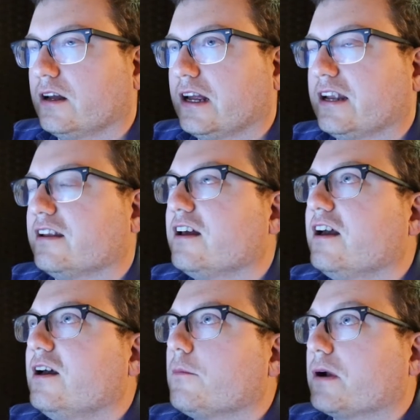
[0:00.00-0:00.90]

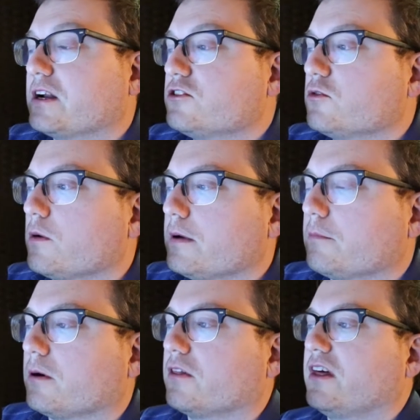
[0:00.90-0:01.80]
but I do
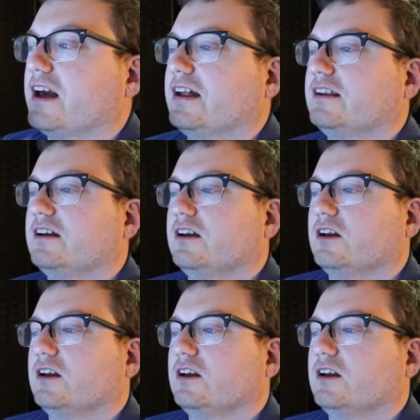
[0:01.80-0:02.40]
remember that